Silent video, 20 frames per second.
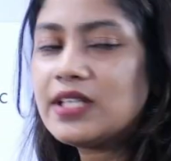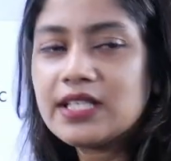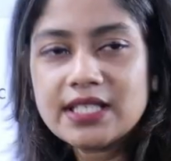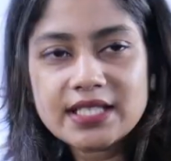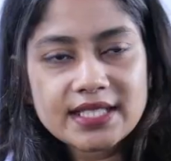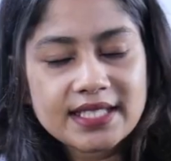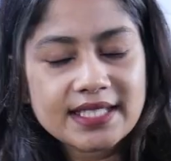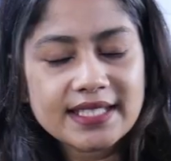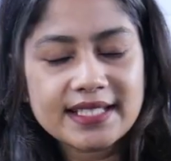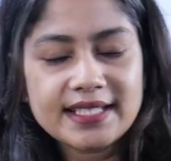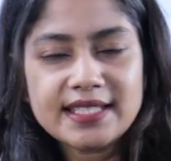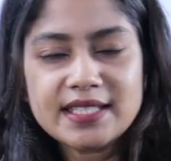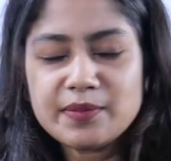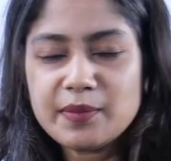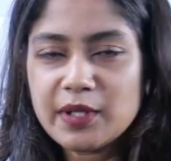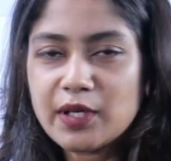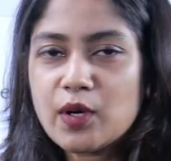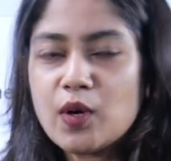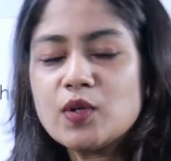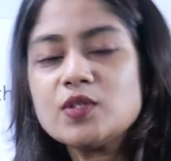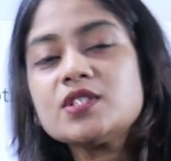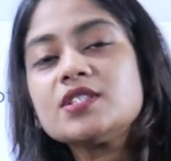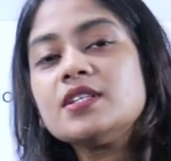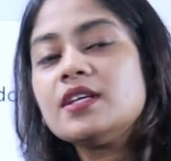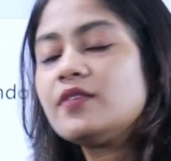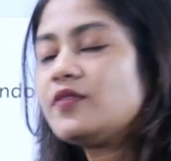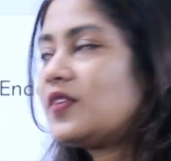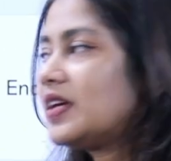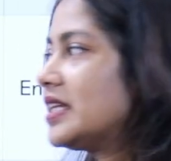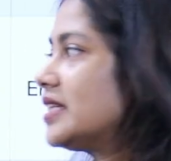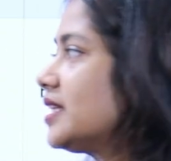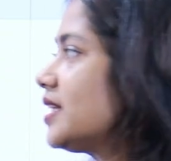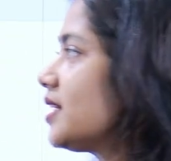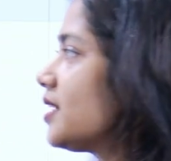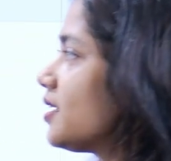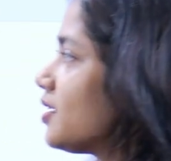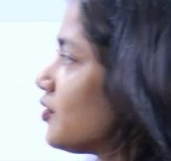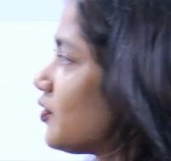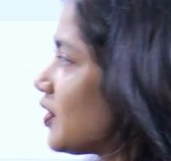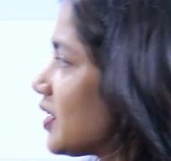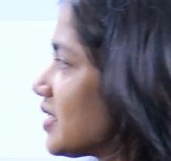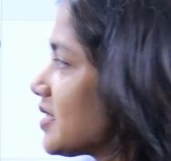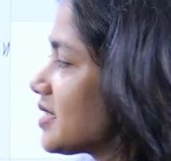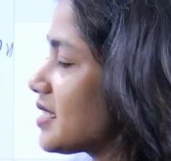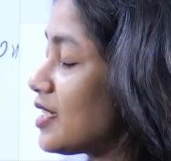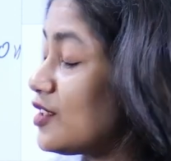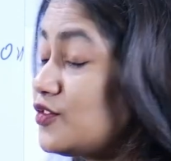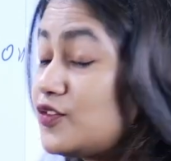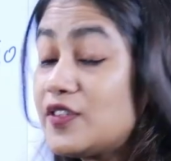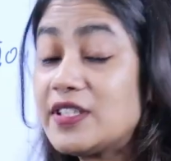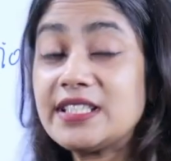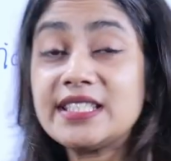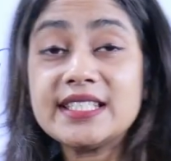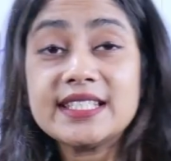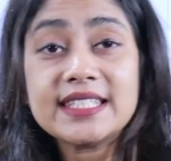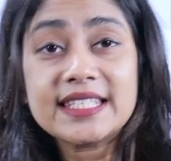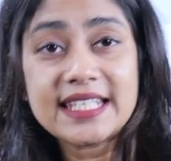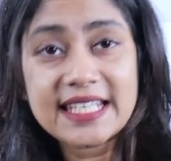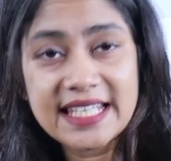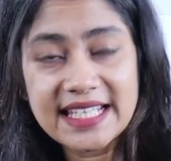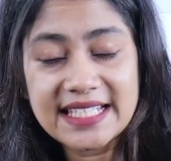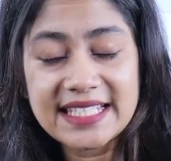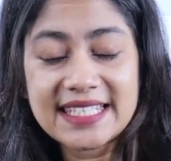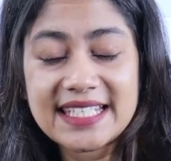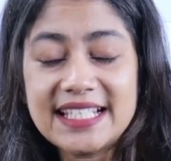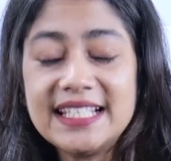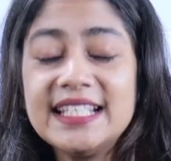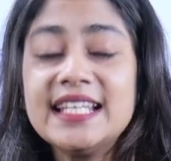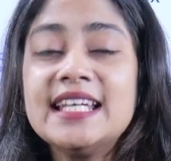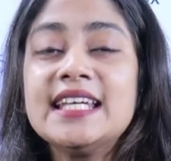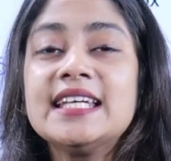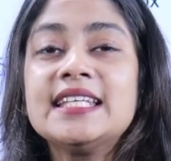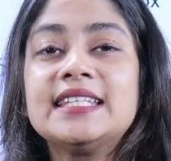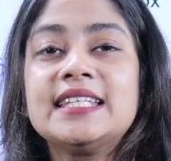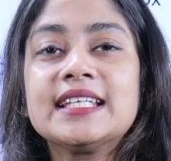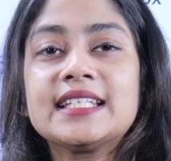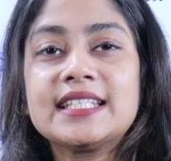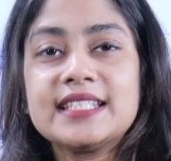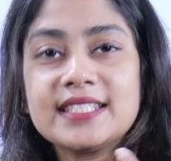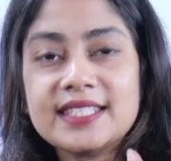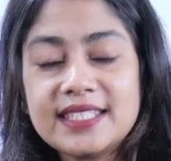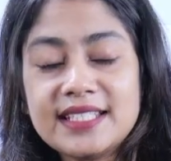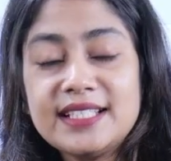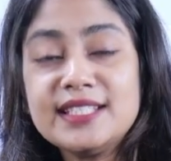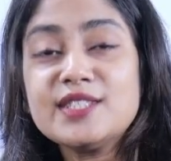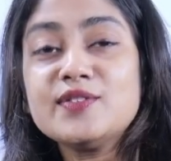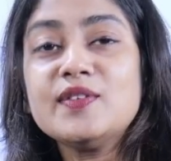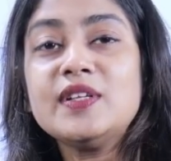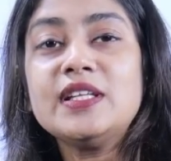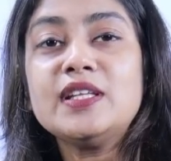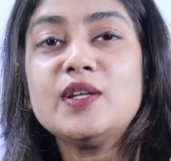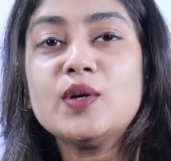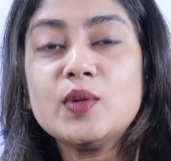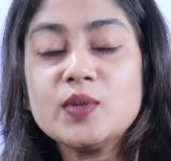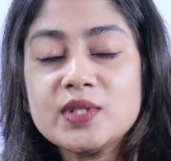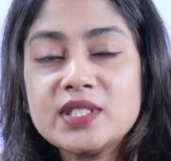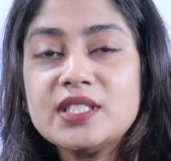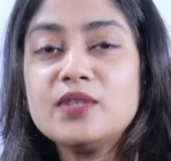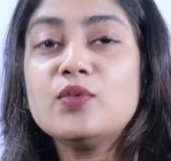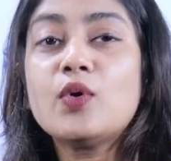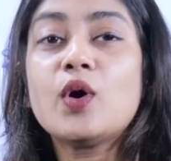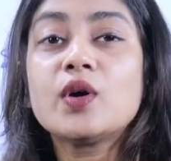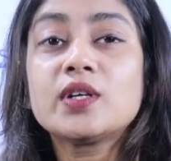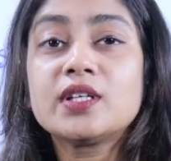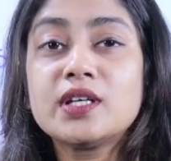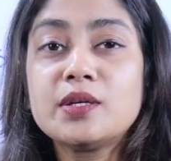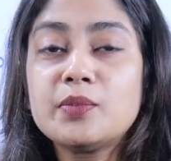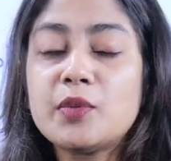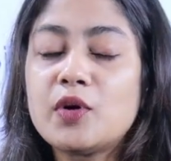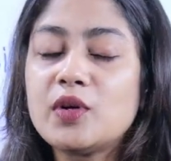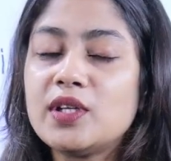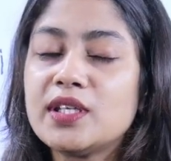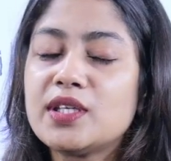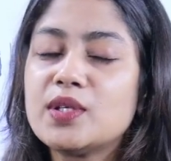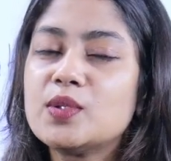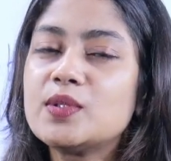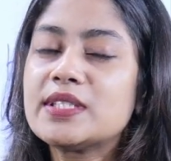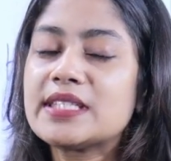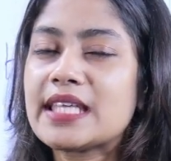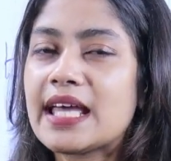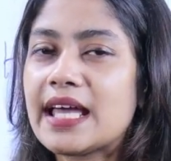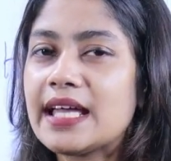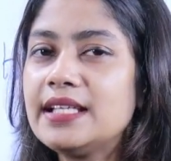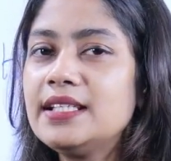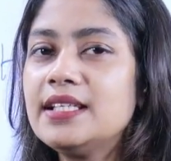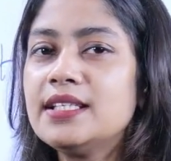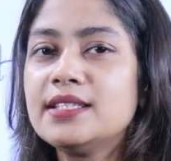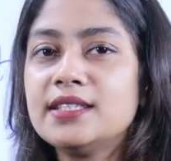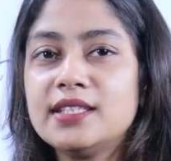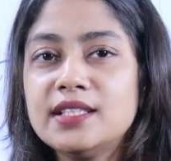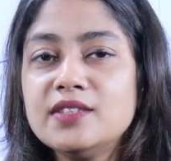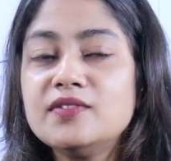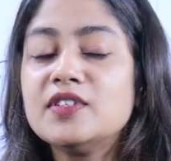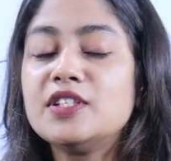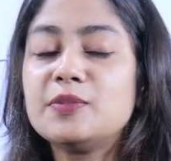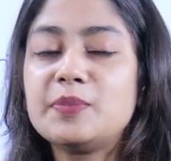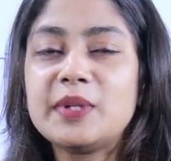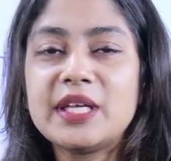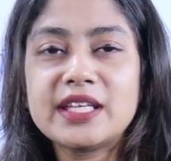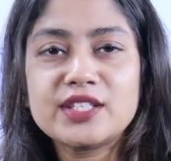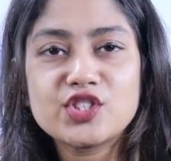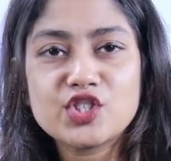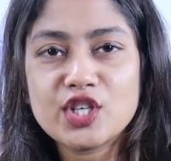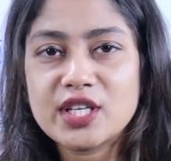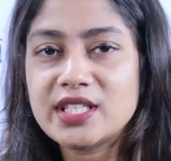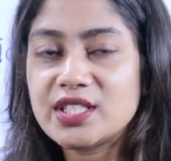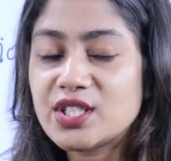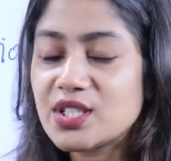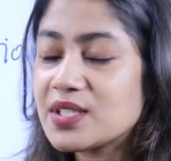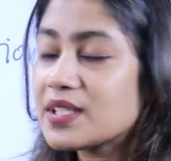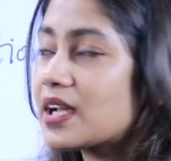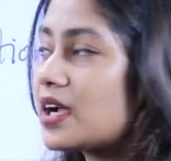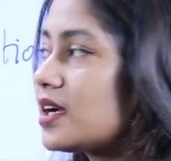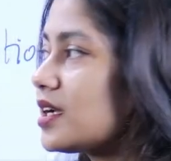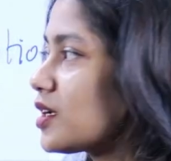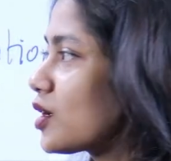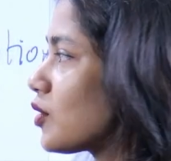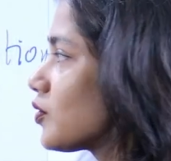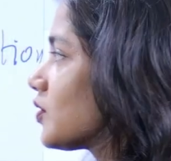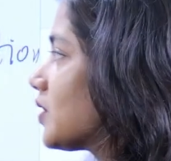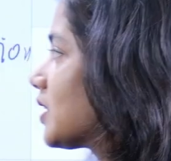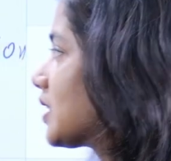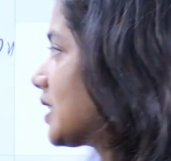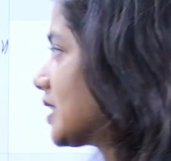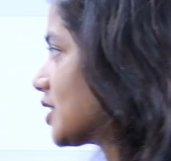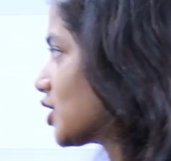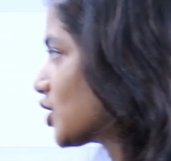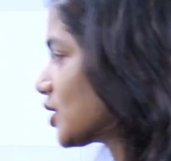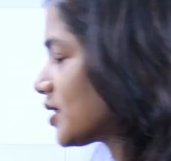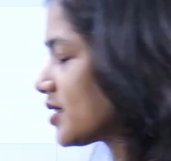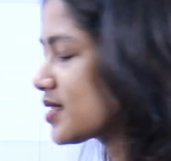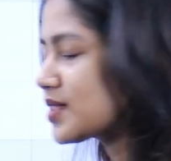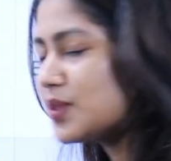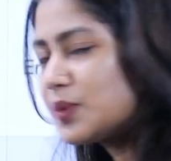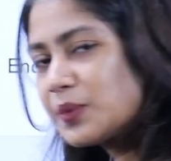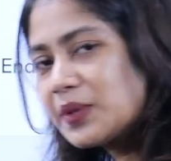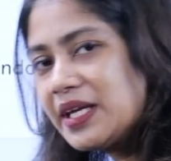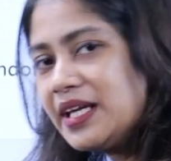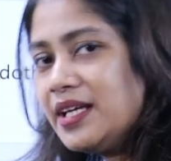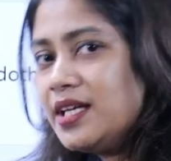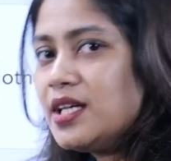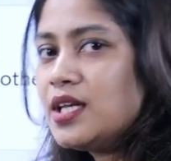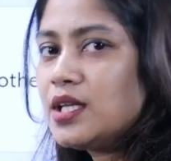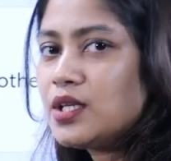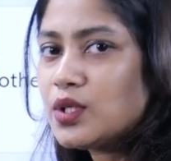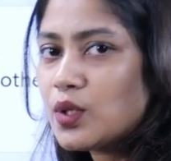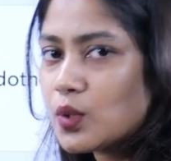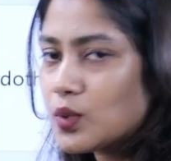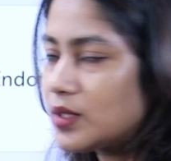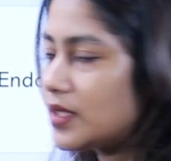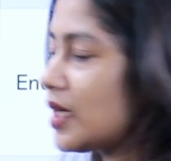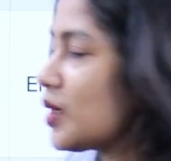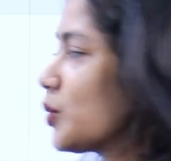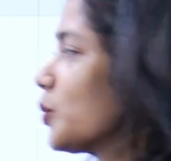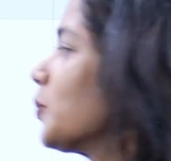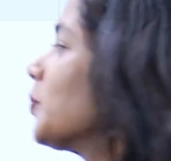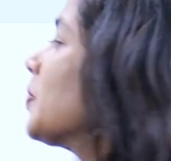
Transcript: the crystals because when uh, ferrous sulfate is heated, the crystals will lose the water molecules and there will be a change in color of the crystals. Okay, note down.